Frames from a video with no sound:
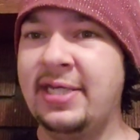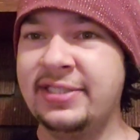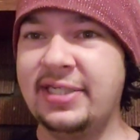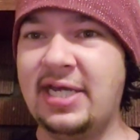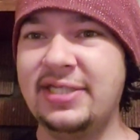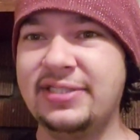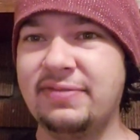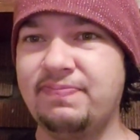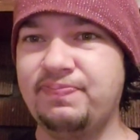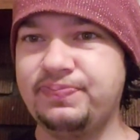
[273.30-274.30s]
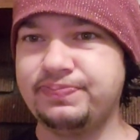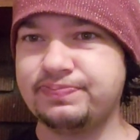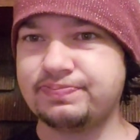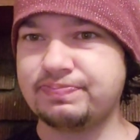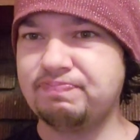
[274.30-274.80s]
It's a nice,
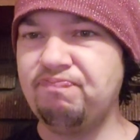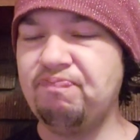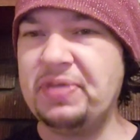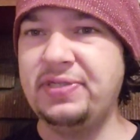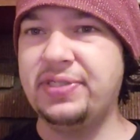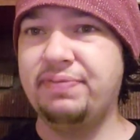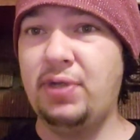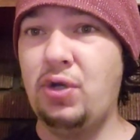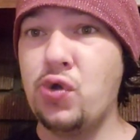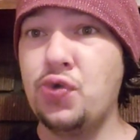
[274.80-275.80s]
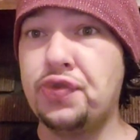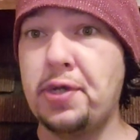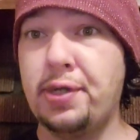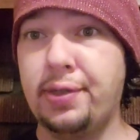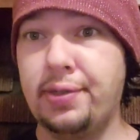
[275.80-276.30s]
smooth, a
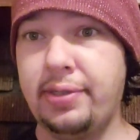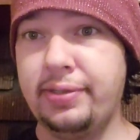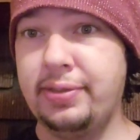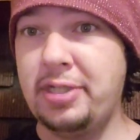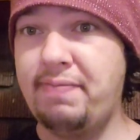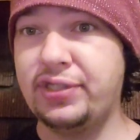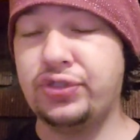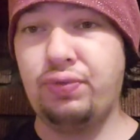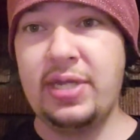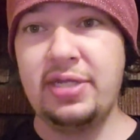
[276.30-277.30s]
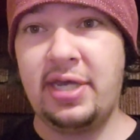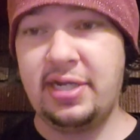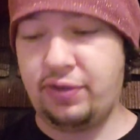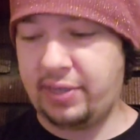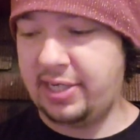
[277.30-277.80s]
little bit sweet
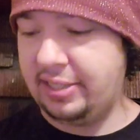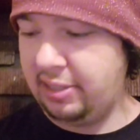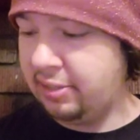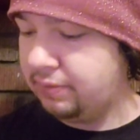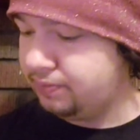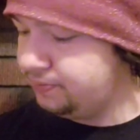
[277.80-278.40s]
like green tea.